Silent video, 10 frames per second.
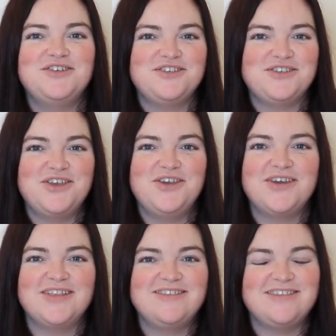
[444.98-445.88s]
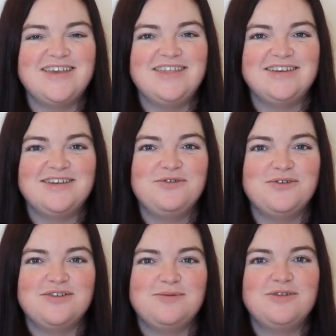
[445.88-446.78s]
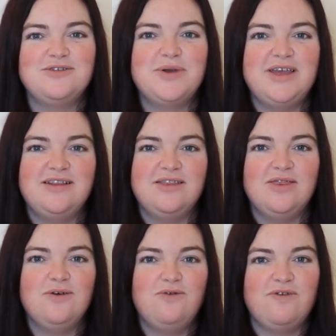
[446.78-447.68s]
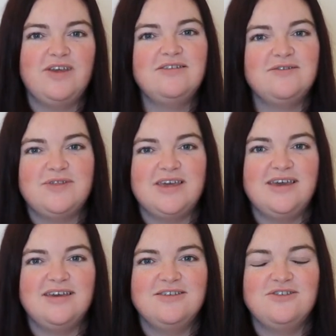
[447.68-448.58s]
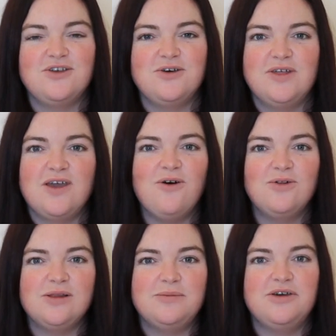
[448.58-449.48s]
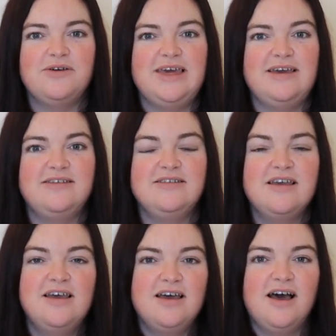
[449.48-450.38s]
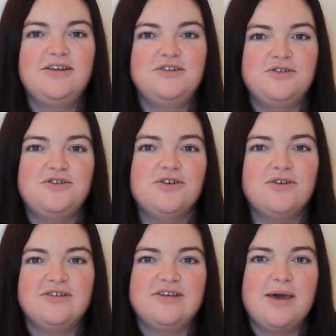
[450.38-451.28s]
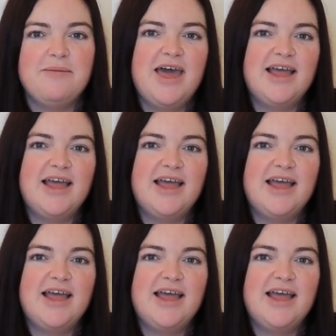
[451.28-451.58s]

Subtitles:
just so you can see the difference between the fit of the ears. So the old Mieux ears, I do struggle to get my